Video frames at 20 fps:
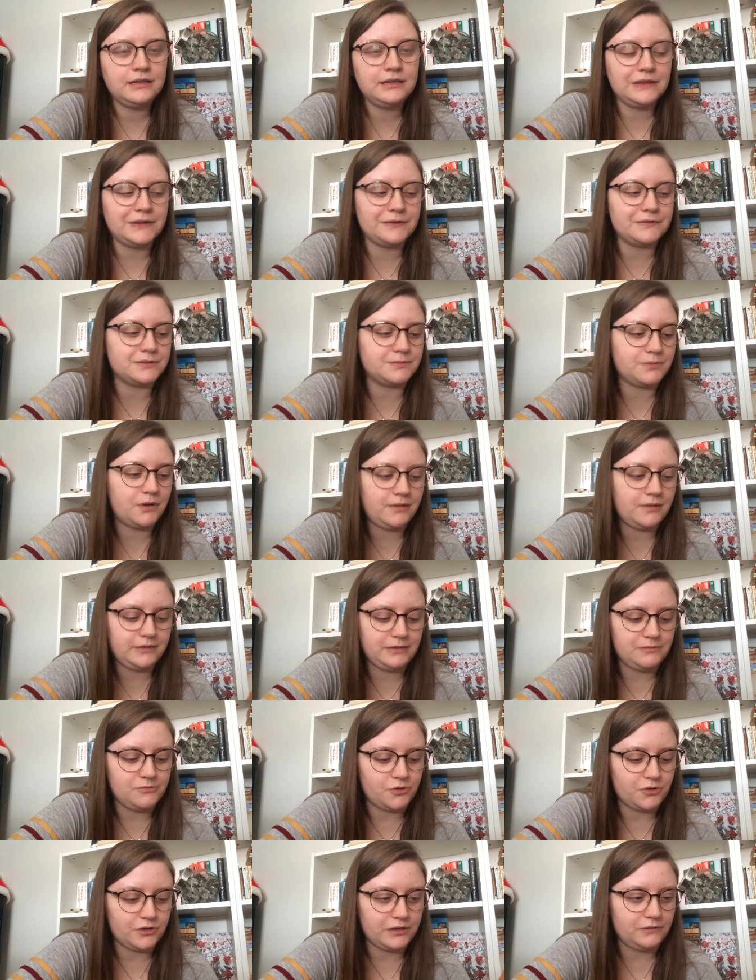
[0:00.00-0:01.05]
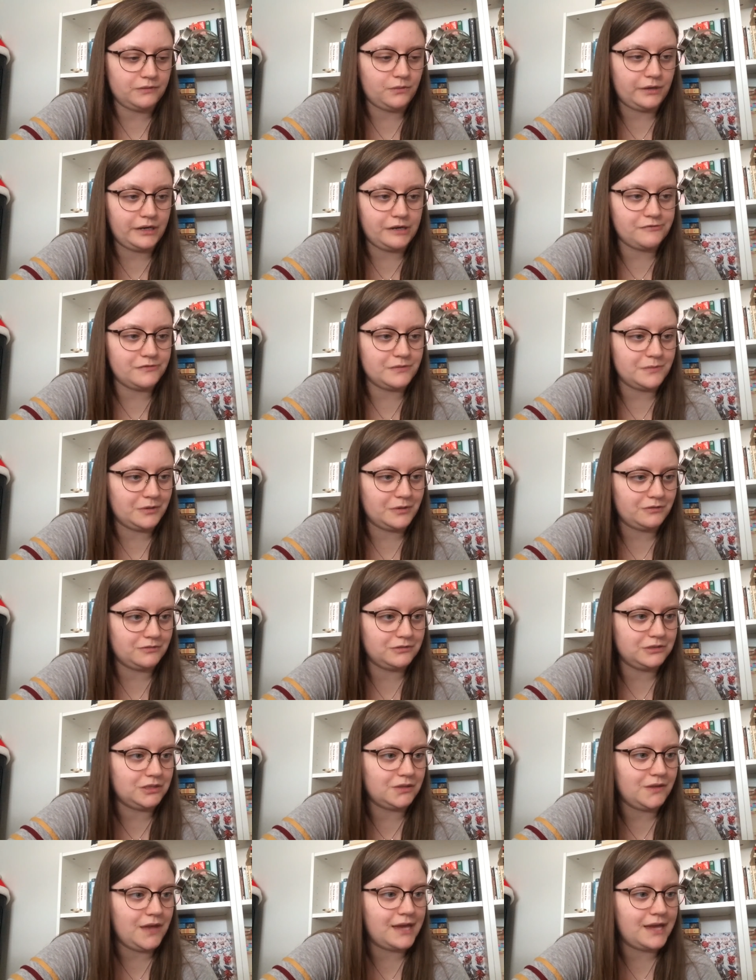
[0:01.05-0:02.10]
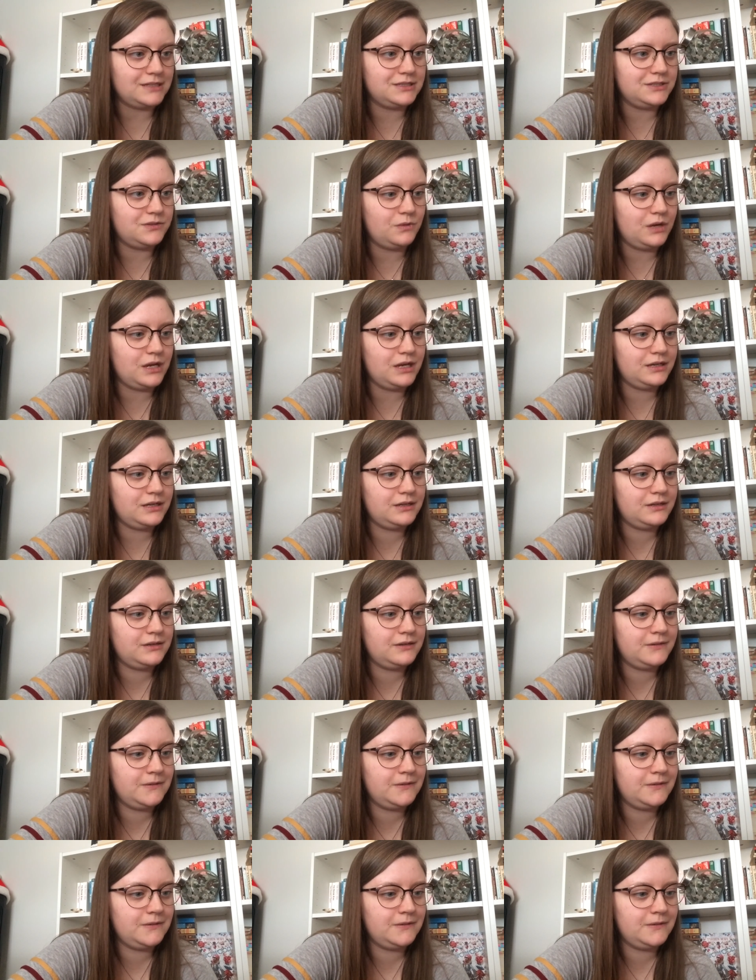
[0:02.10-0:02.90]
There was probably more in whatever book was the last one.